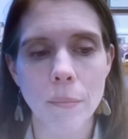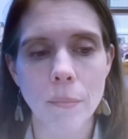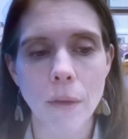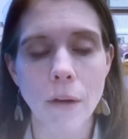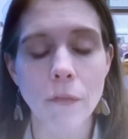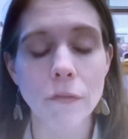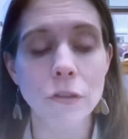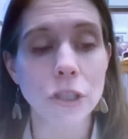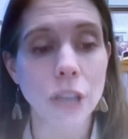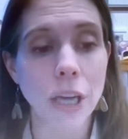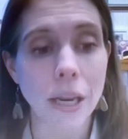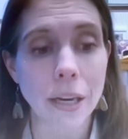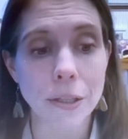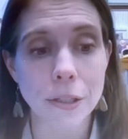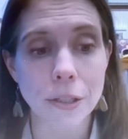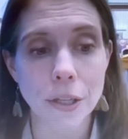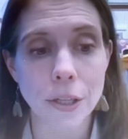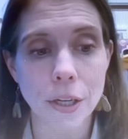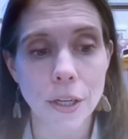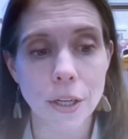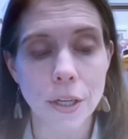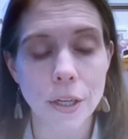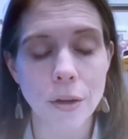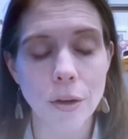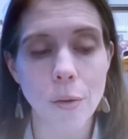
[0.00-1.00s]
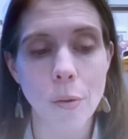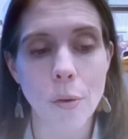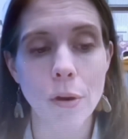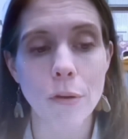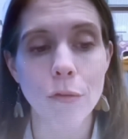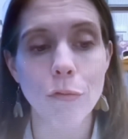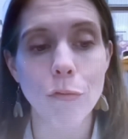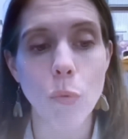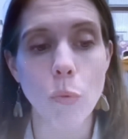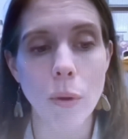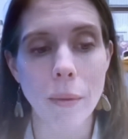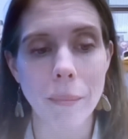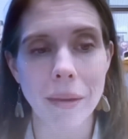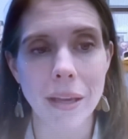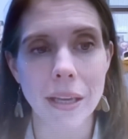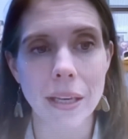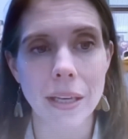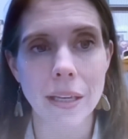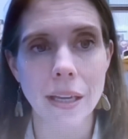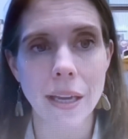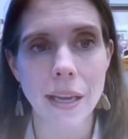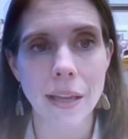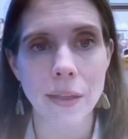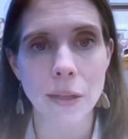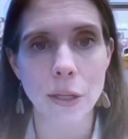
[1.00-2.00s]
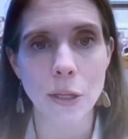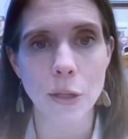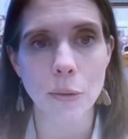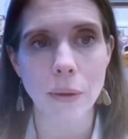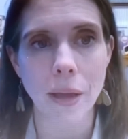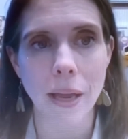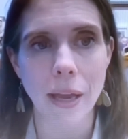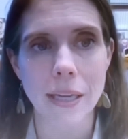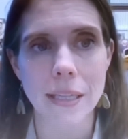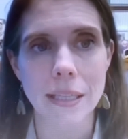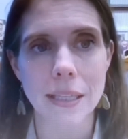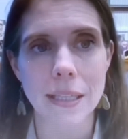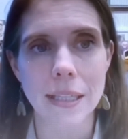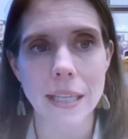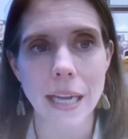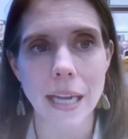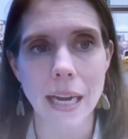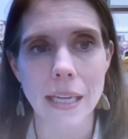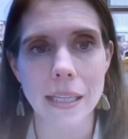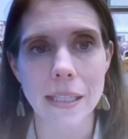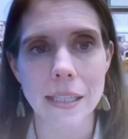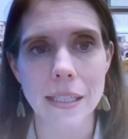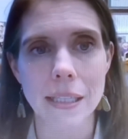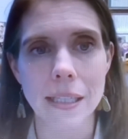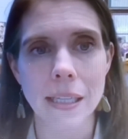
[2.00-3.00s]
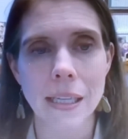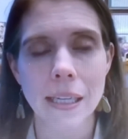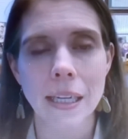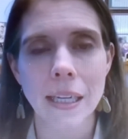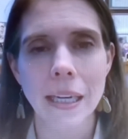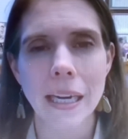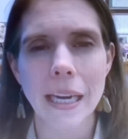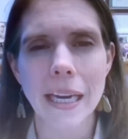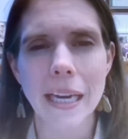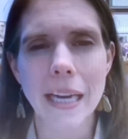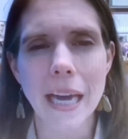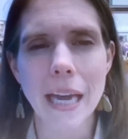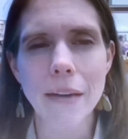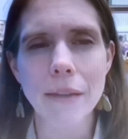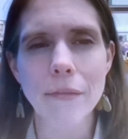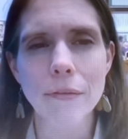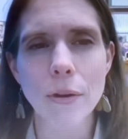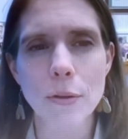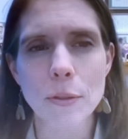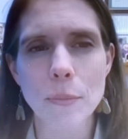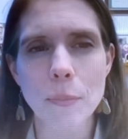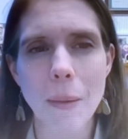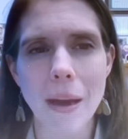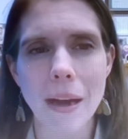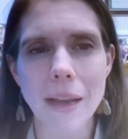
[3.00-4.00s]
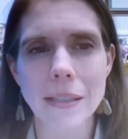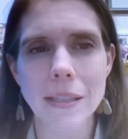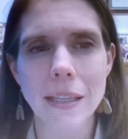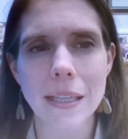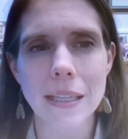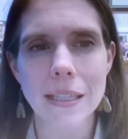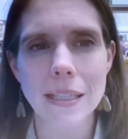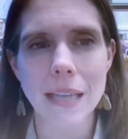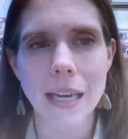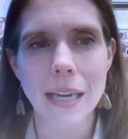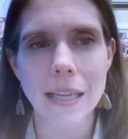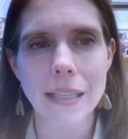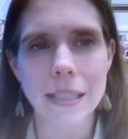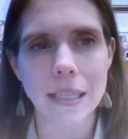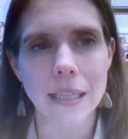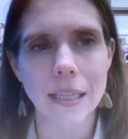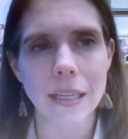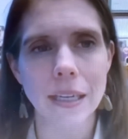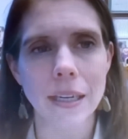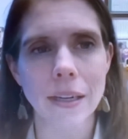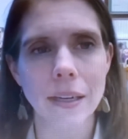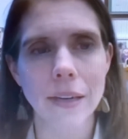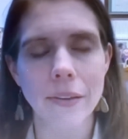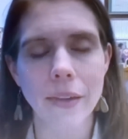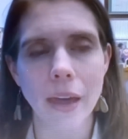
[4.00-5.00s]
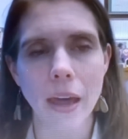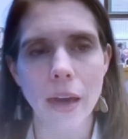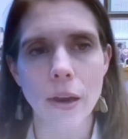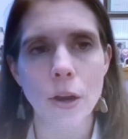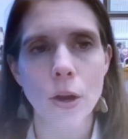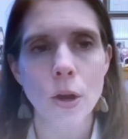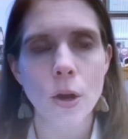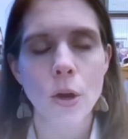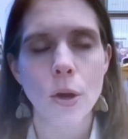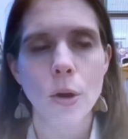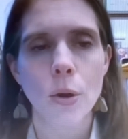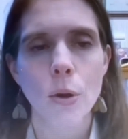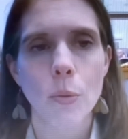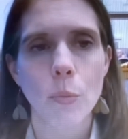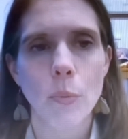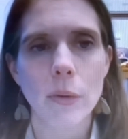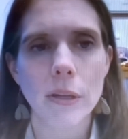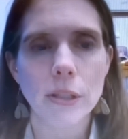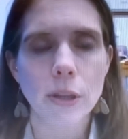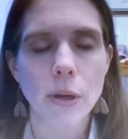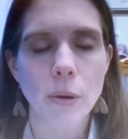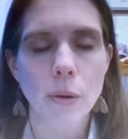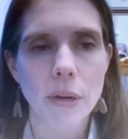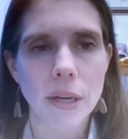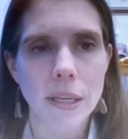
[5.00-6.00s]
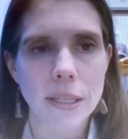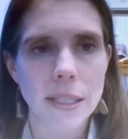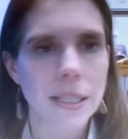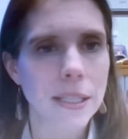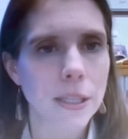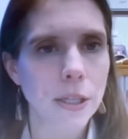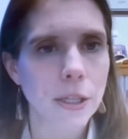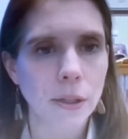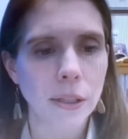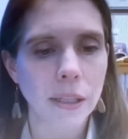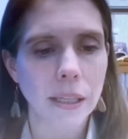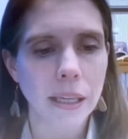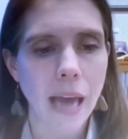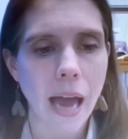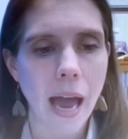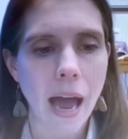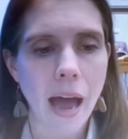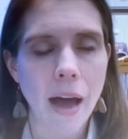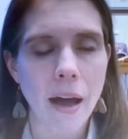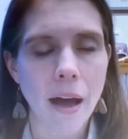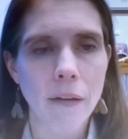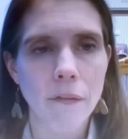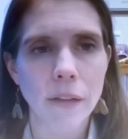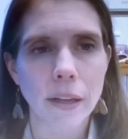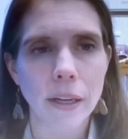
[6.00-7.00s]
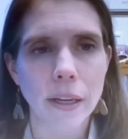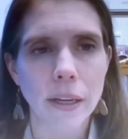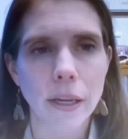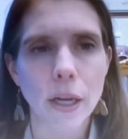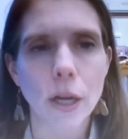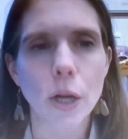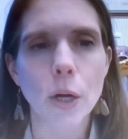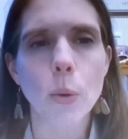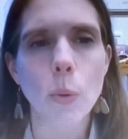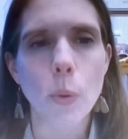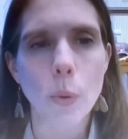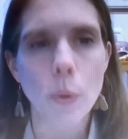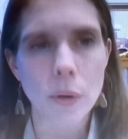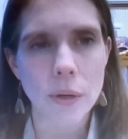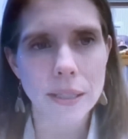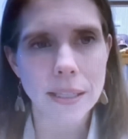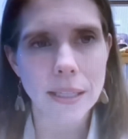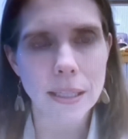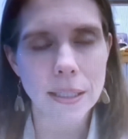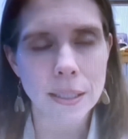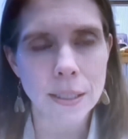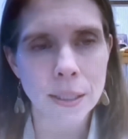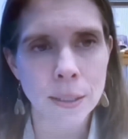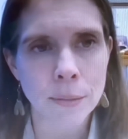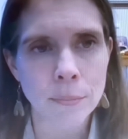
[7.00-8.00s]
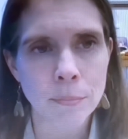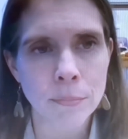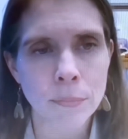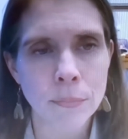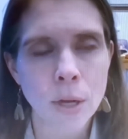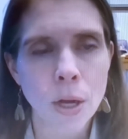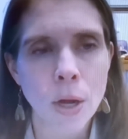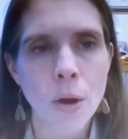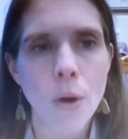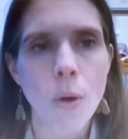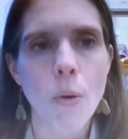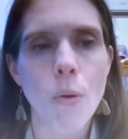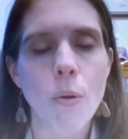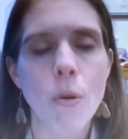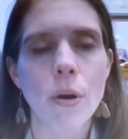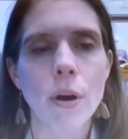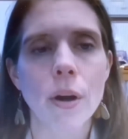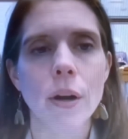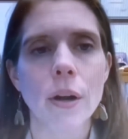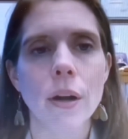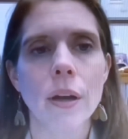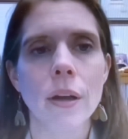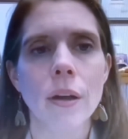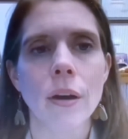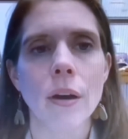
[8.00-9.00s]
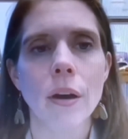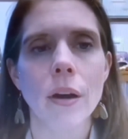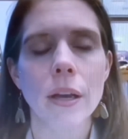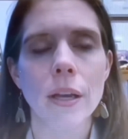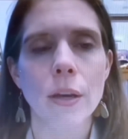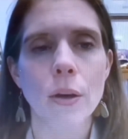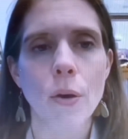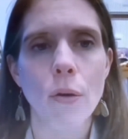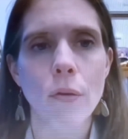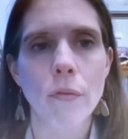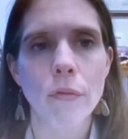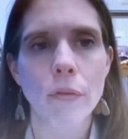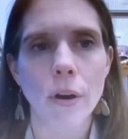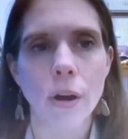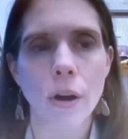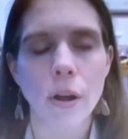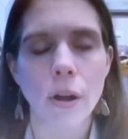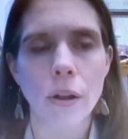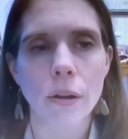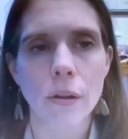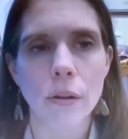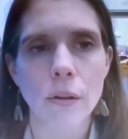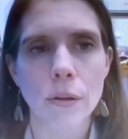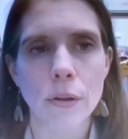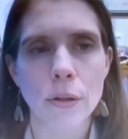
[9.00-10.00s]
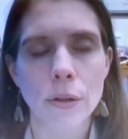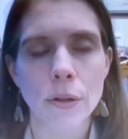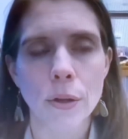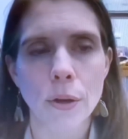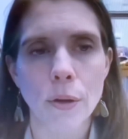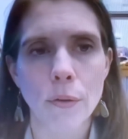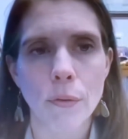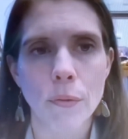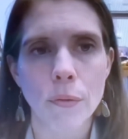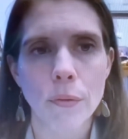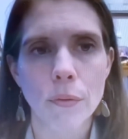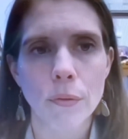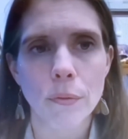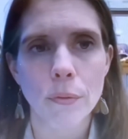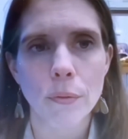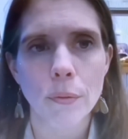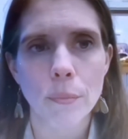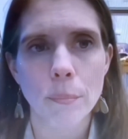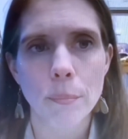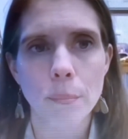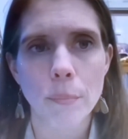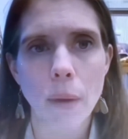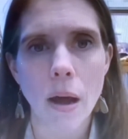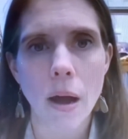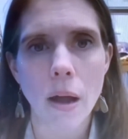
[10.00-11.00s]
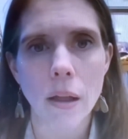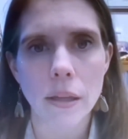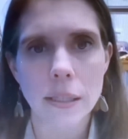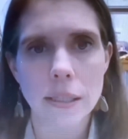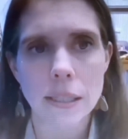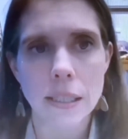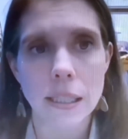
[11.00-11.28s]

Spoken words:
gender or of women in the United States. It kind of goes back to this idea that we don't necessarily have like a quota system or an overall policy,